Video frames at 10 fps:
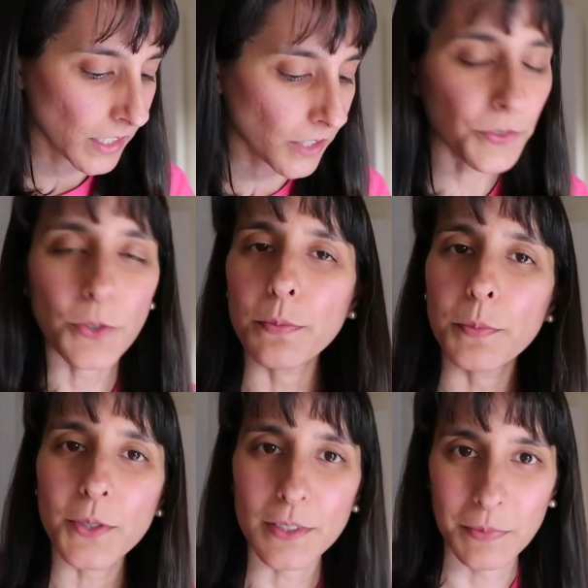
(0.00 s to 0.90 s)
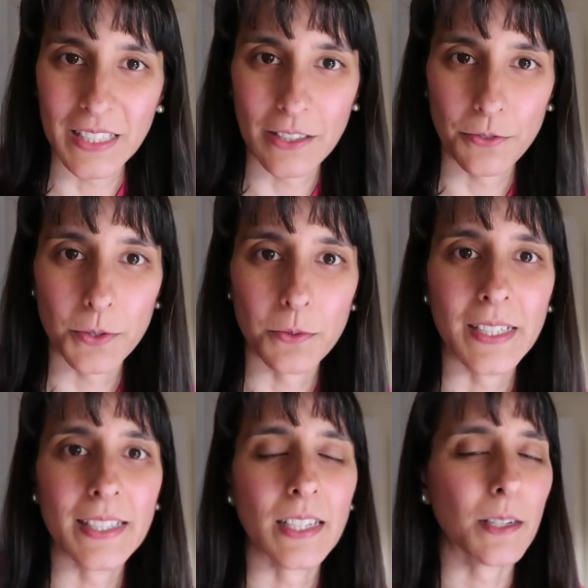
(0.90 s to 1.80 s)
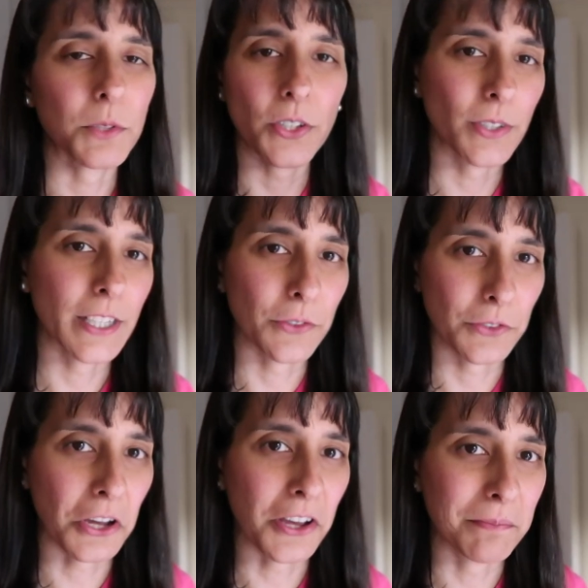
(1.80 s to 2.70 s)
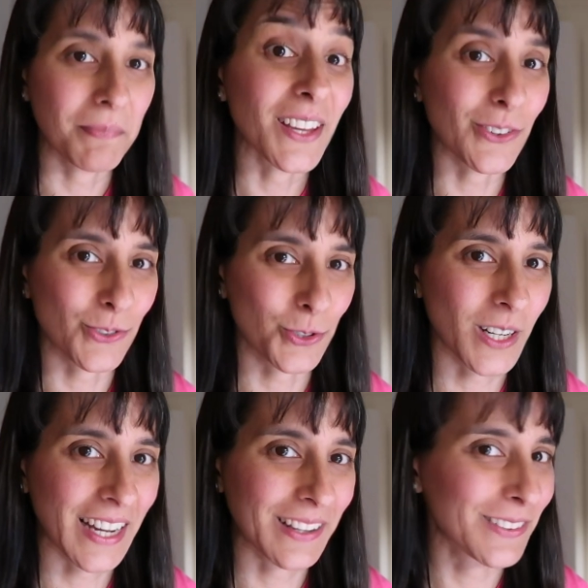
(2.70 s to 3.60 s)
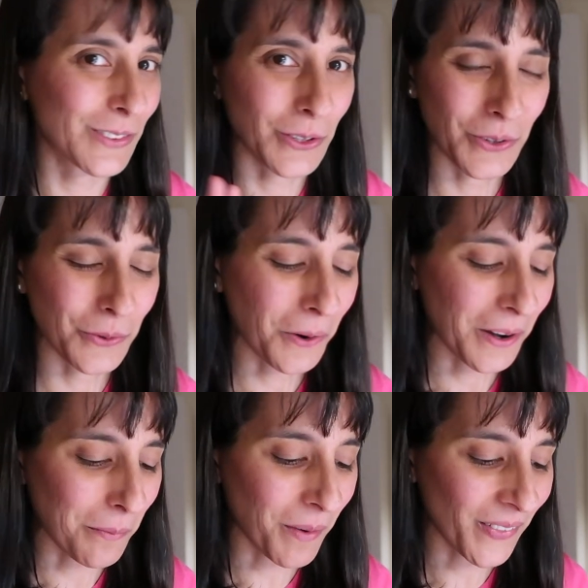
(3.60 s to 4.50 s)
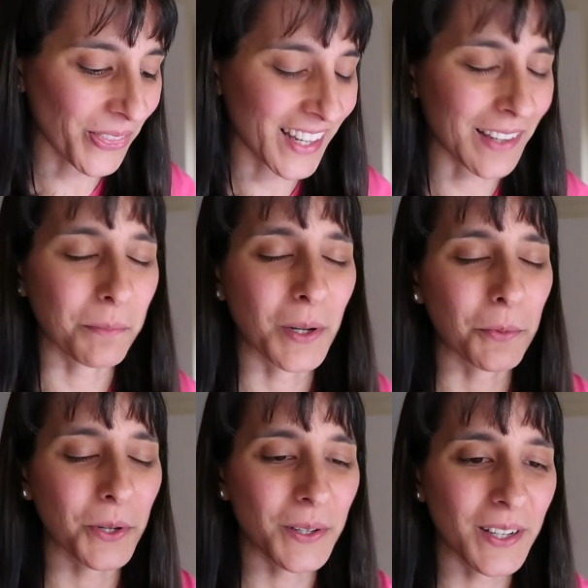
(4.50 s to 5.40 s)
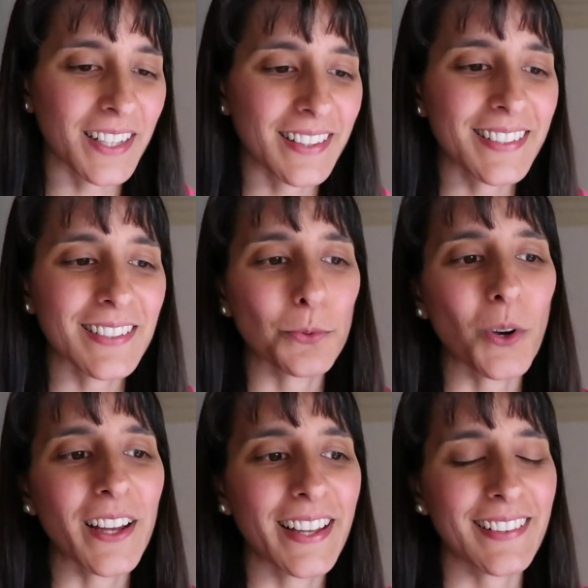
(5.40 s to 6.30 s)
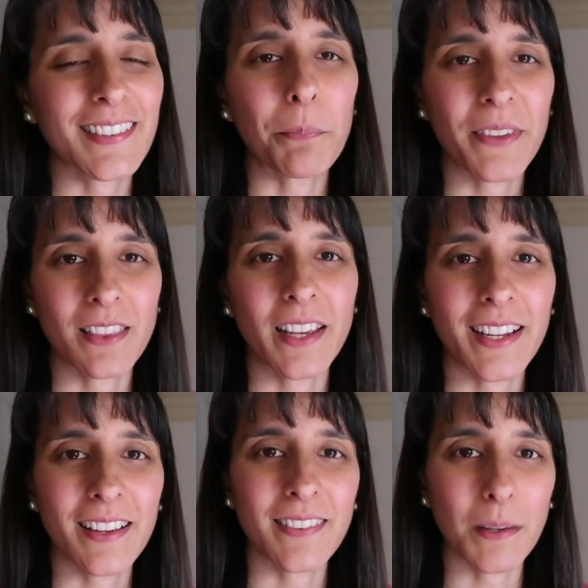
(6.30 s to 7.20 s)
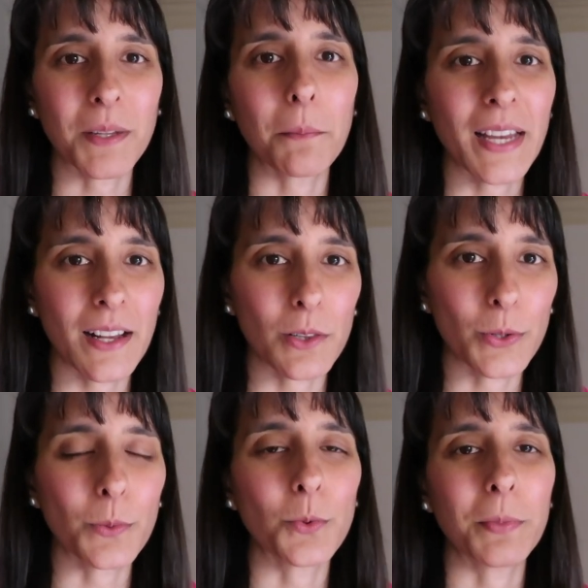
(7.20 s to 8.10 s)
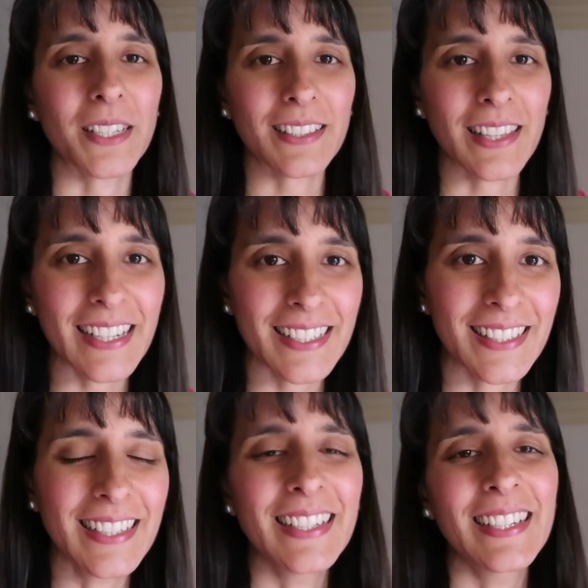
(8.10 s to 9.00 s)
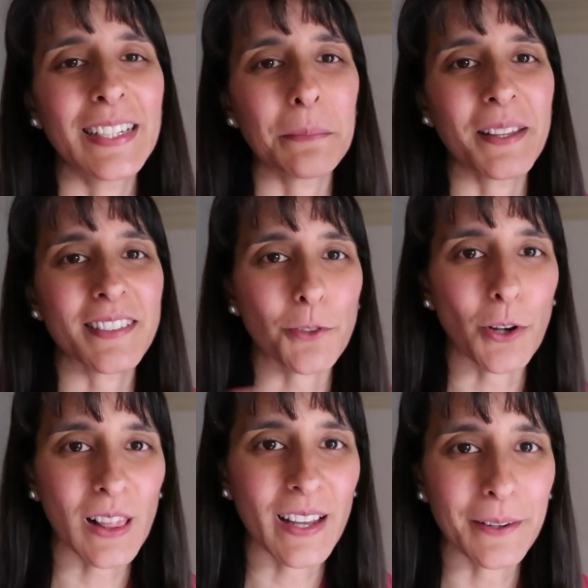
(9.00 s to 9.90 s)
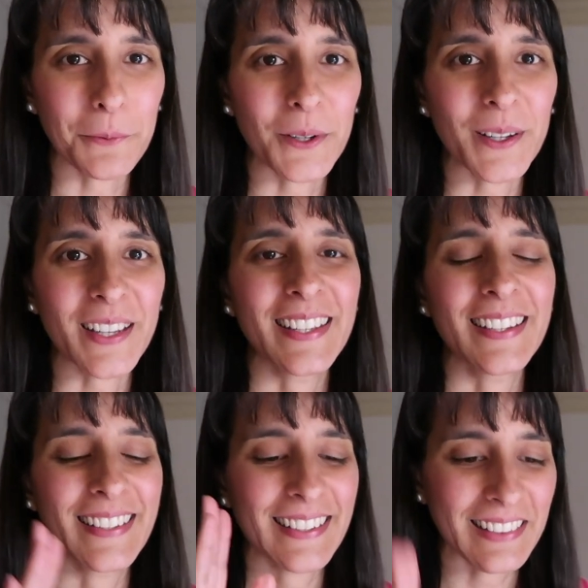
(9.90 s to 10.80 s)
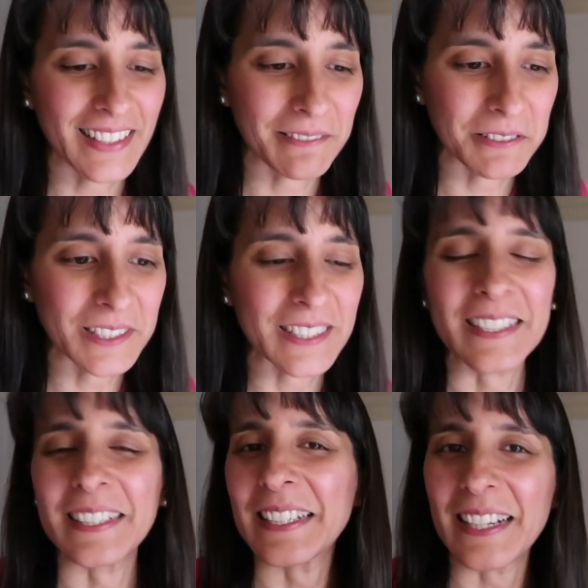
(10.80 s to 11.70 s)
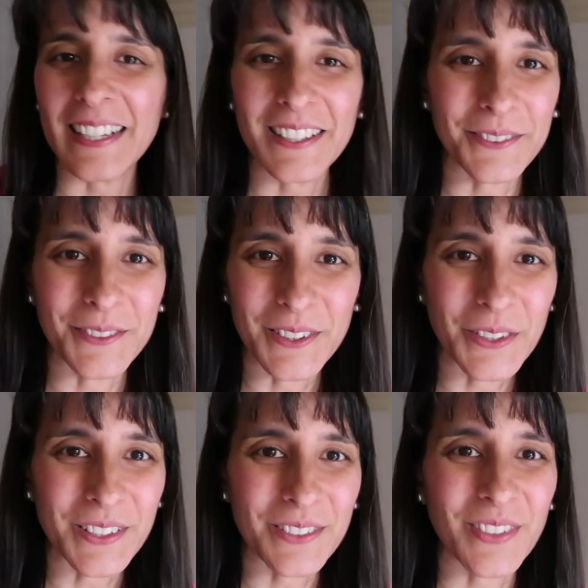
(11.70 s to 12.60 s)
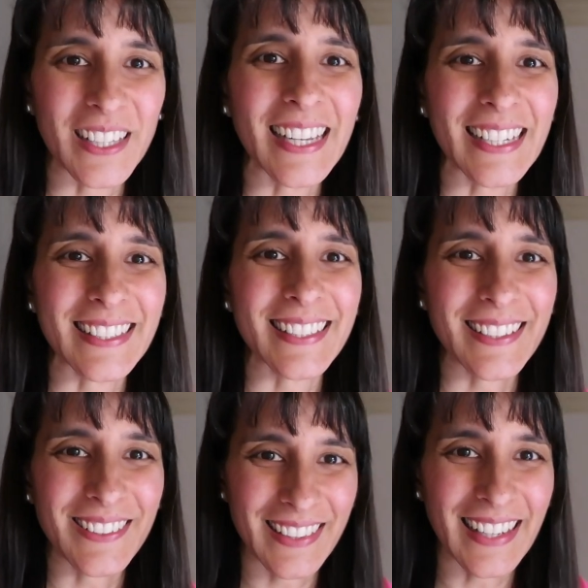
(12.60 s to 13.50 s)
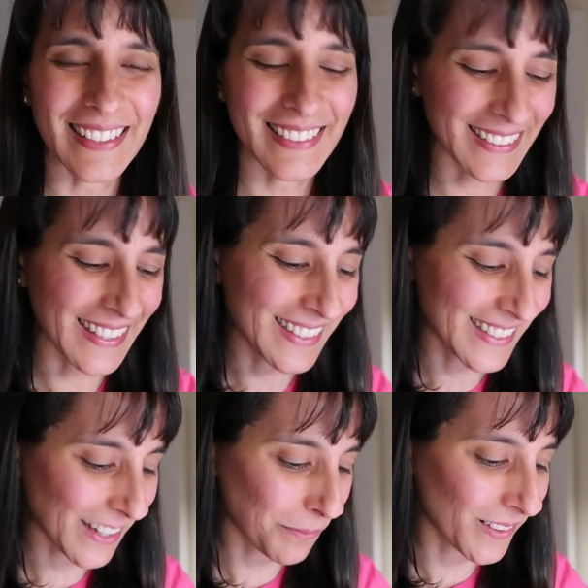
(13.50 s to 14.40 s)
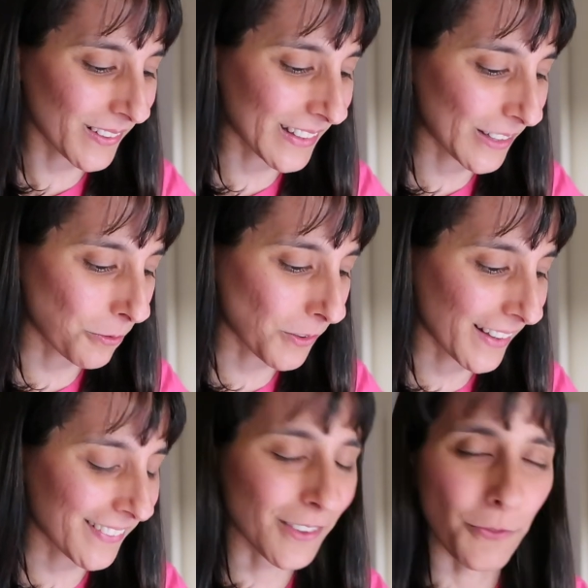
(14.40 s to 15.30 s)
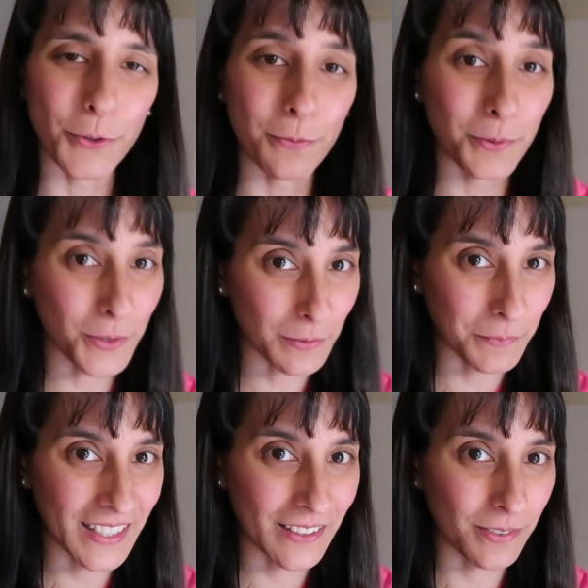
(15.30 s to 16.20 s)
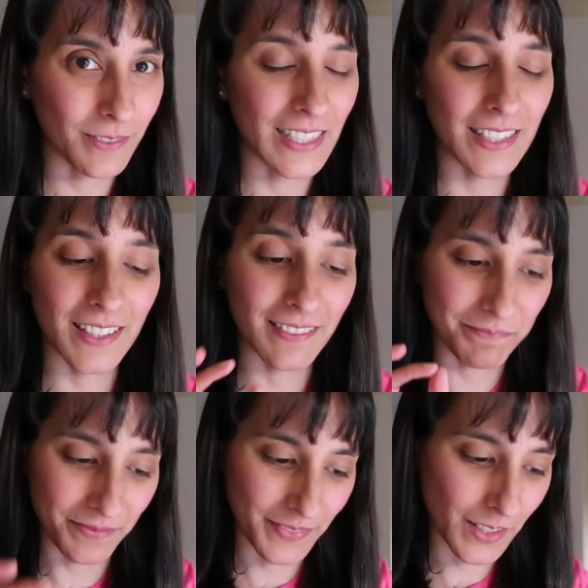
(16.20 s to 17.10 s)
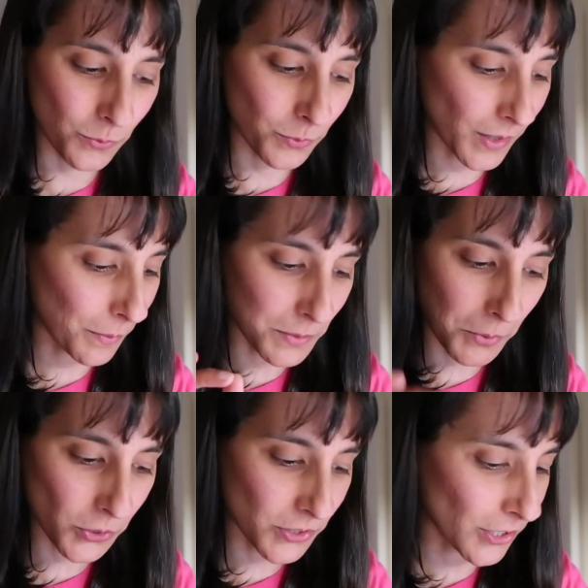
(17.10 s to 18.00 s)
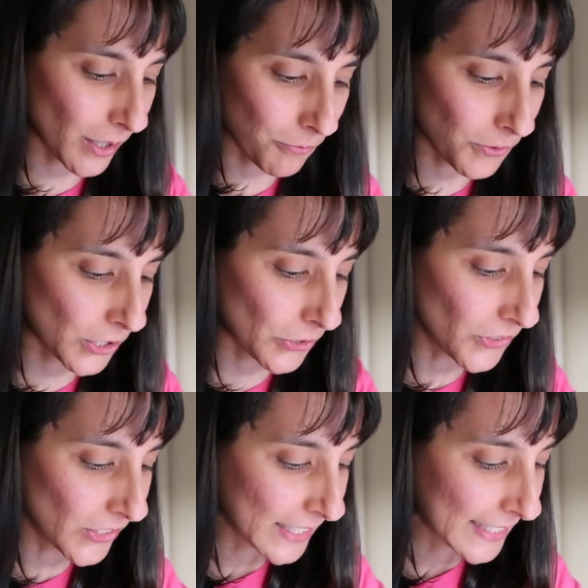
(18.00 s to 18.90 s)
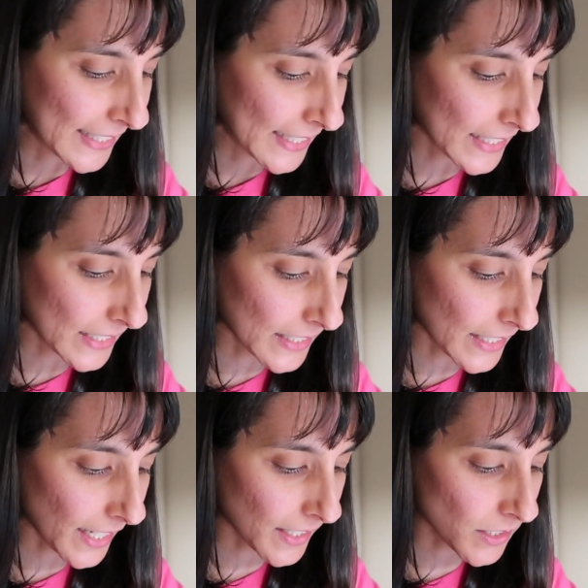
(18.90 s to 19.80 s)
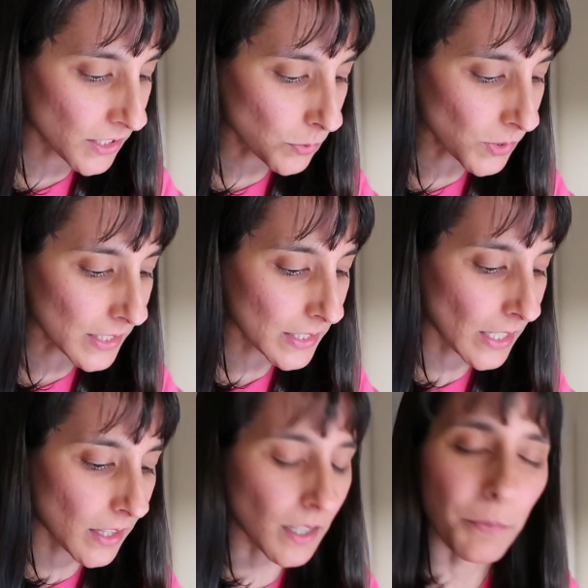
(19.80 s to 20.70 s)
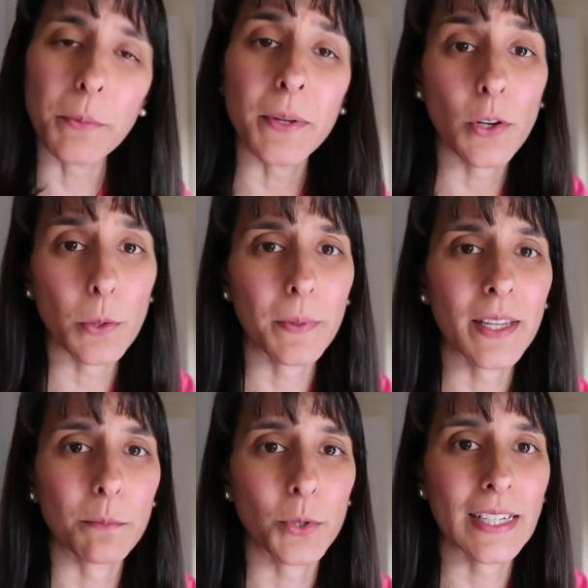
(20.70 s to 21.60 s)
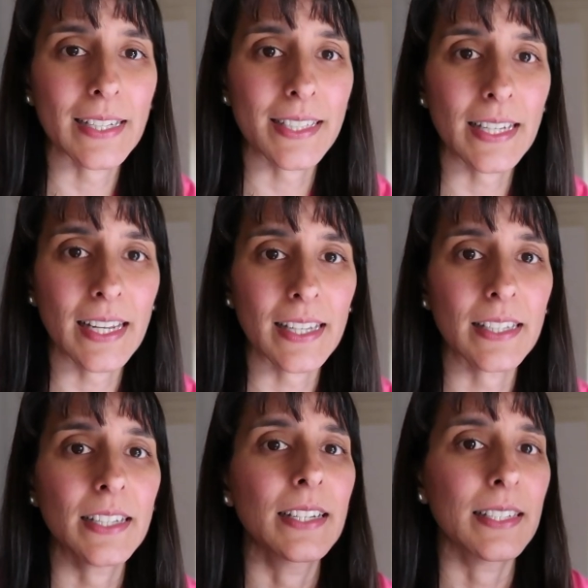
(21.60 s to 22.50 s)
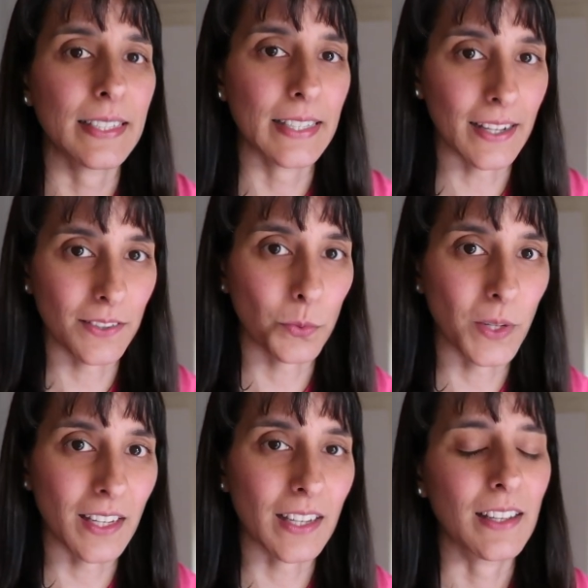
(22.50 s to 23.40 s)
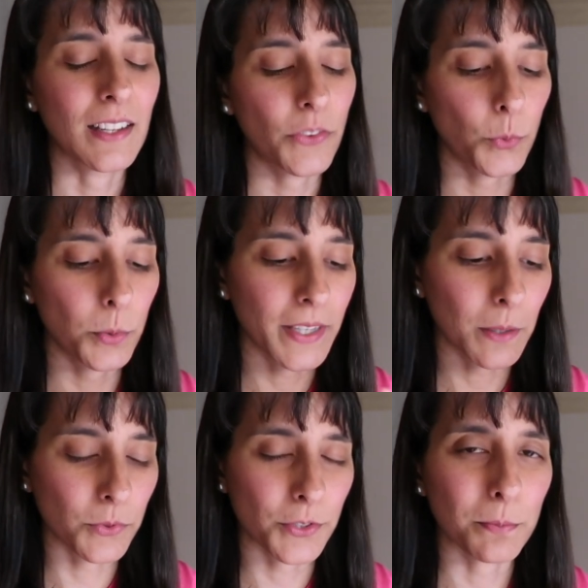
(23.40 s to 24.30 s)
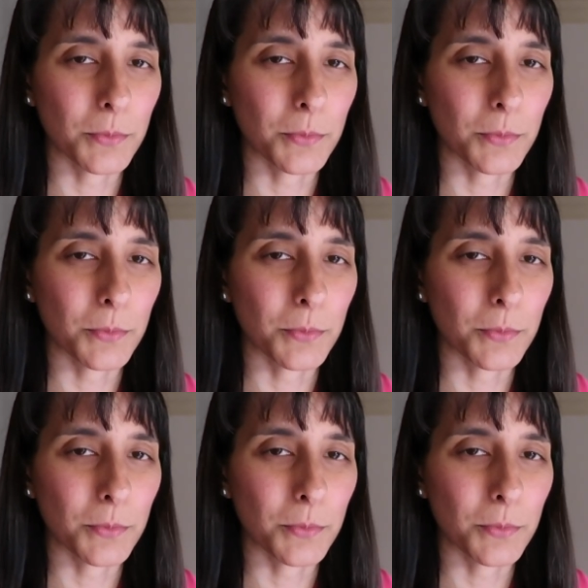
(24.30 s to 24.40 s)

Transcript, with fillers: if you've booked me for a reading, I'm totally on time and on track, so don't you worry about that. My priority, this is why something like a September Outlook will be delayed. It means I've got client work, client work, I will not be late on that, so that's absolutely fine. So if you've booked me for a reading, I'm spot on time for you. Uh, and I just wanted to say that I'm going to be opening bookings again next week, and you will be able to